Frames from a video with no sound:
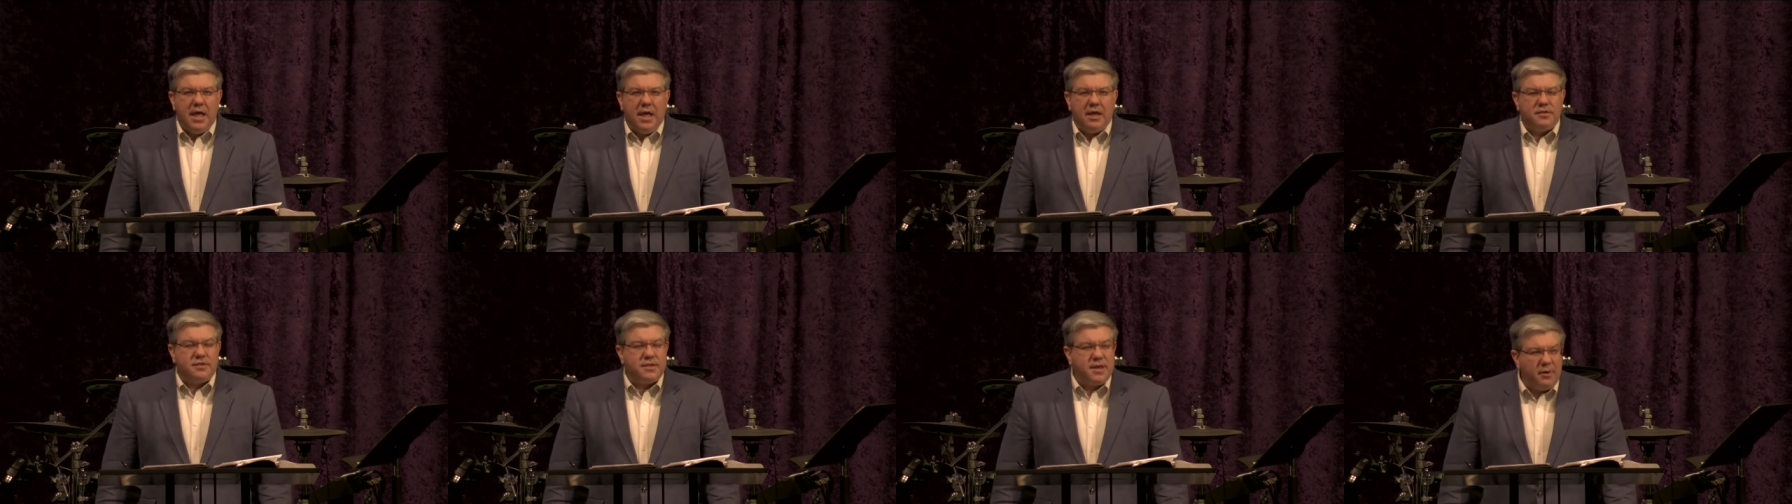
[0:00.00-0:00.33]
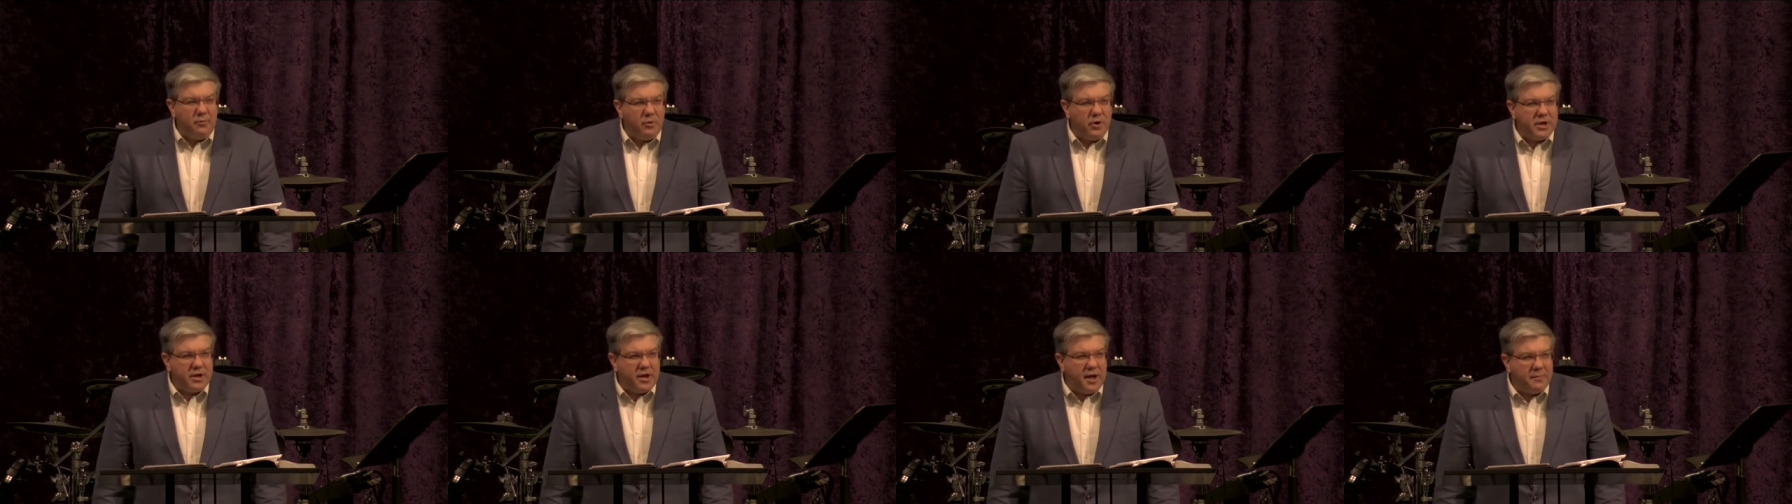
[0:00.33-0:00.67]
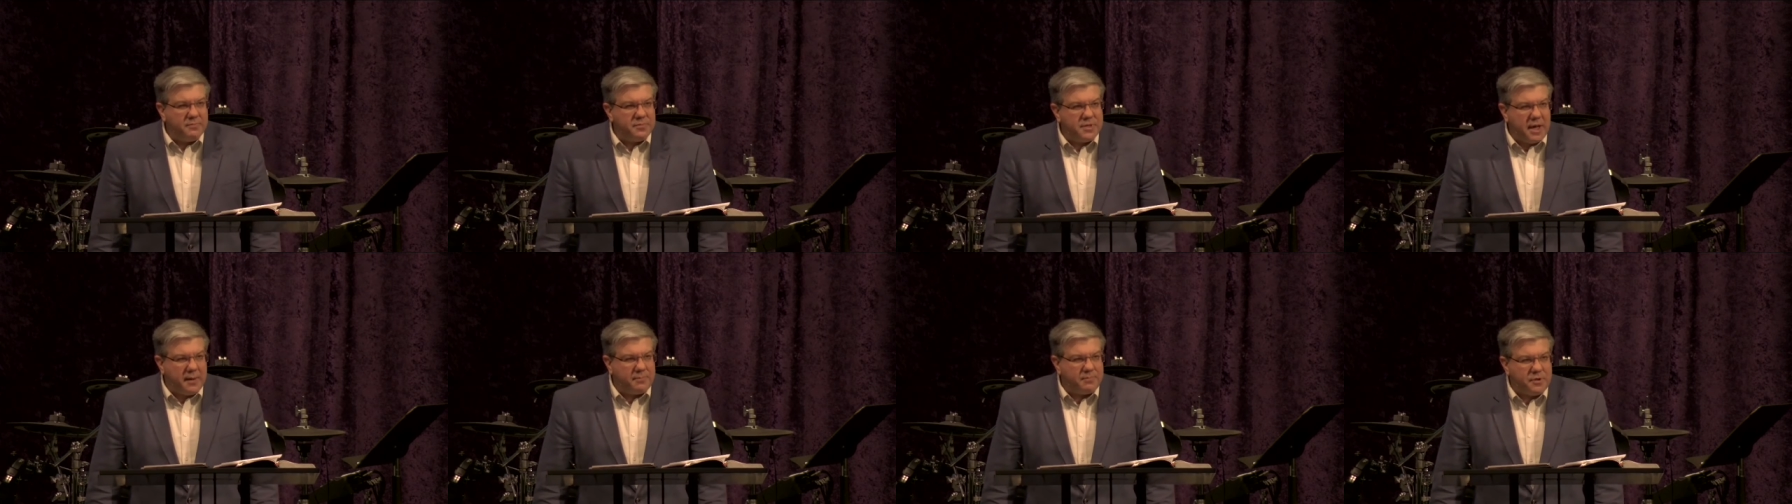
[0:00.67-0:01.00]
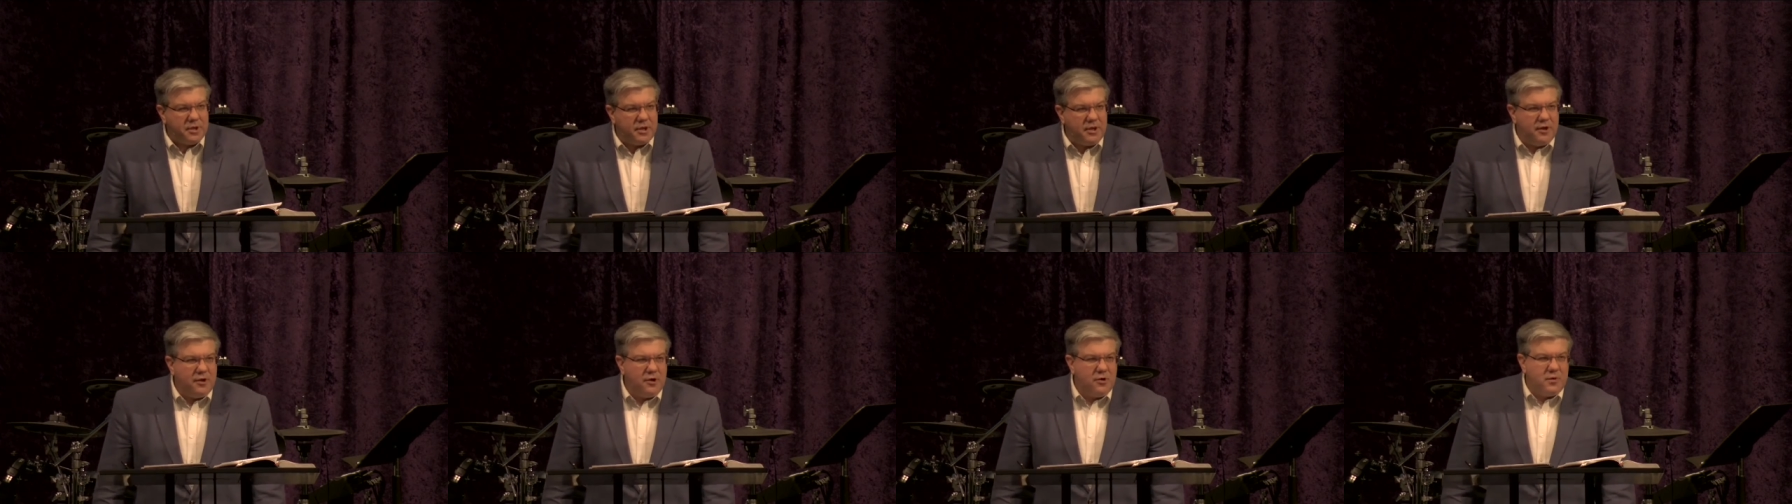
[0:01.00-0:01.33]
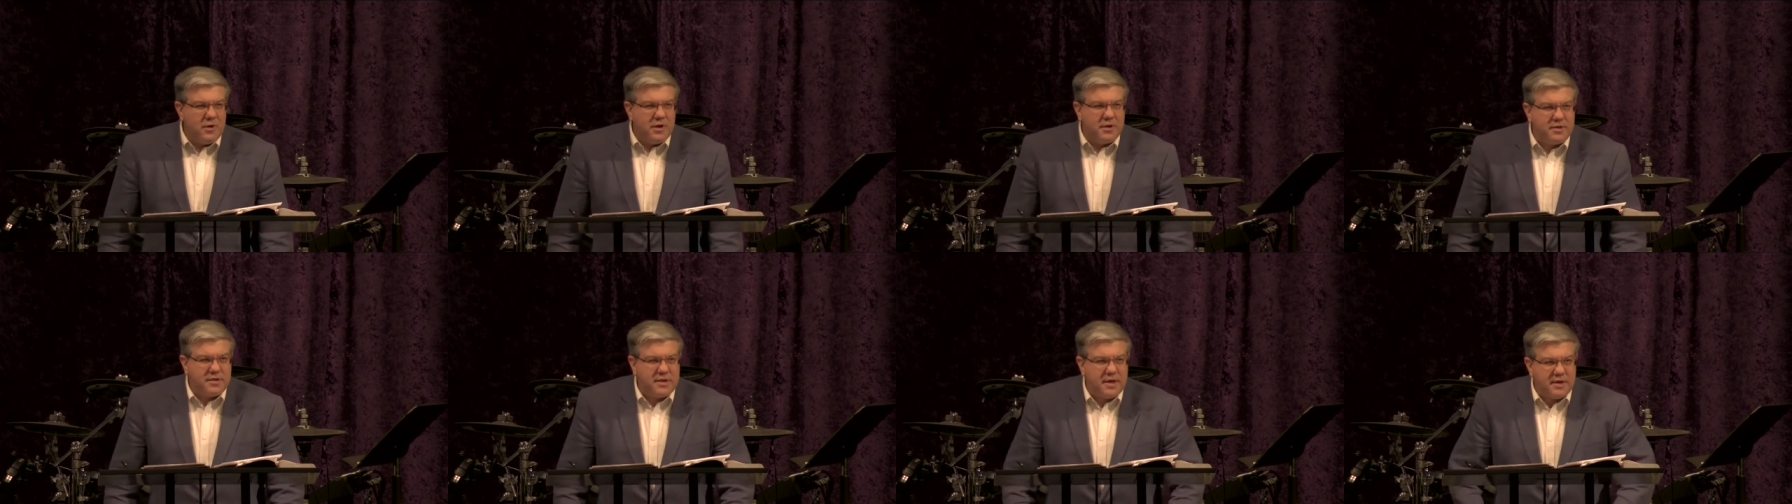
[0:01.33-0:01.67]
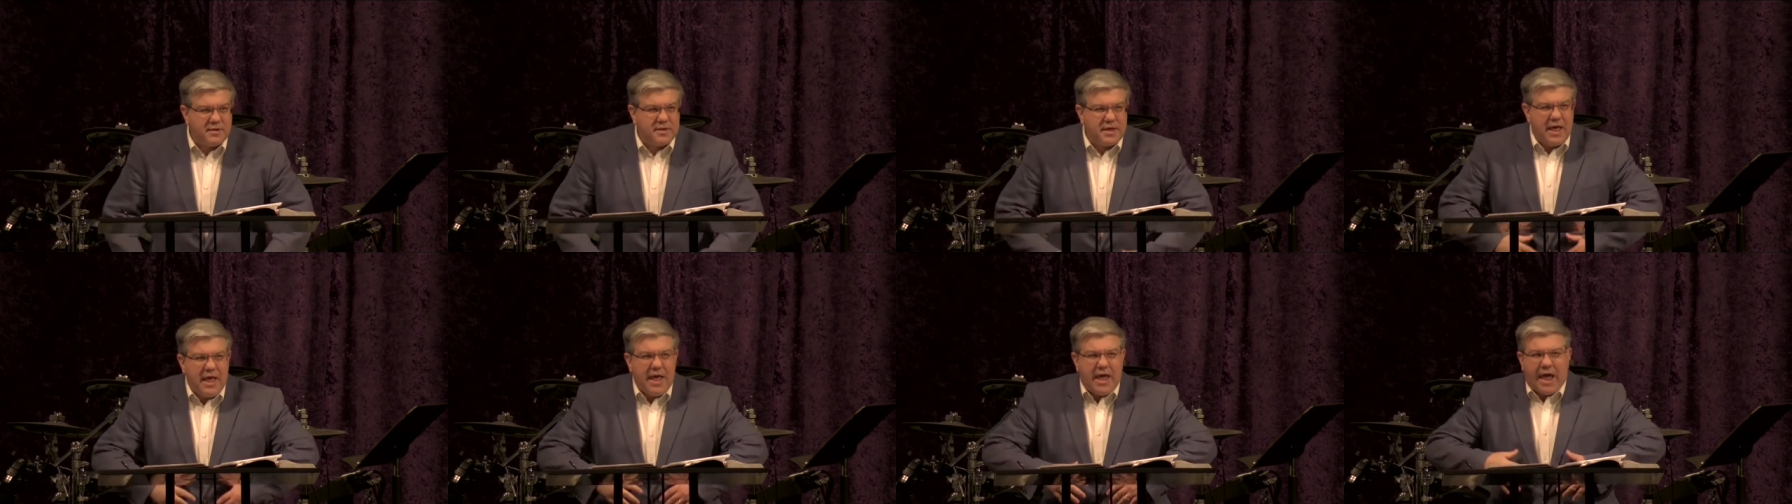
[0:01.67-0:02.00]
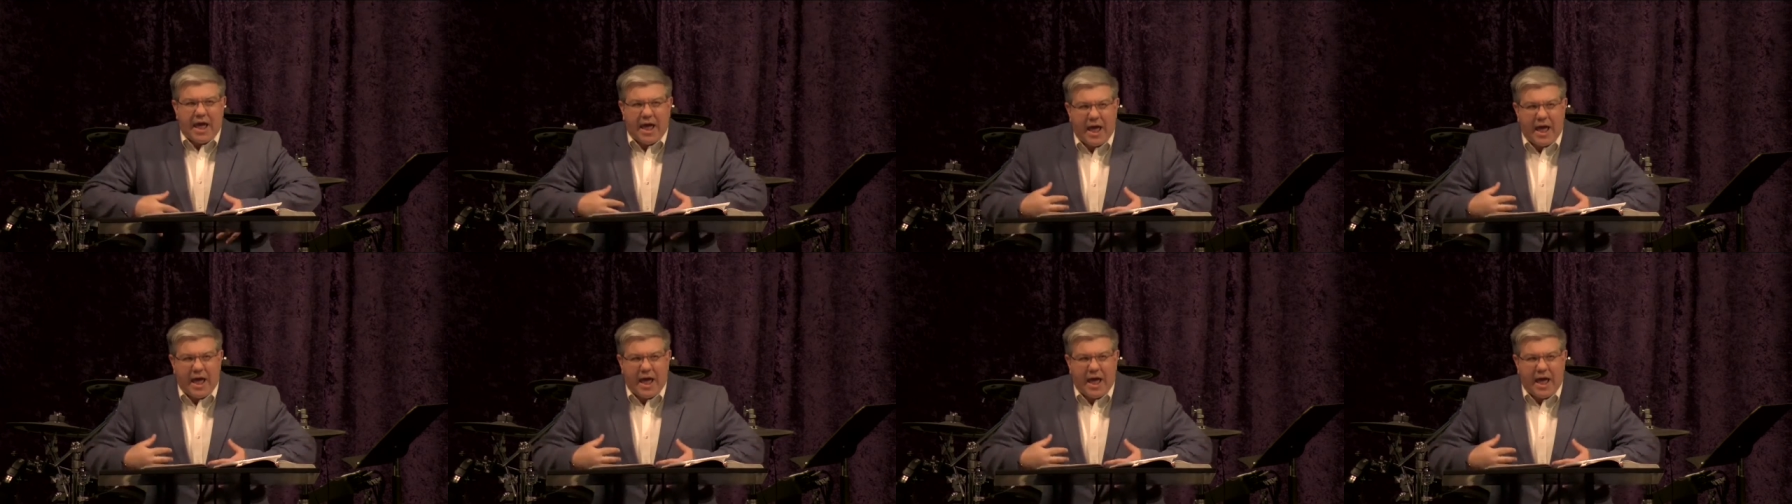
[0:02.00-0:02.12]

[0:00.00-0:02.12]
and someone comes up to you and says,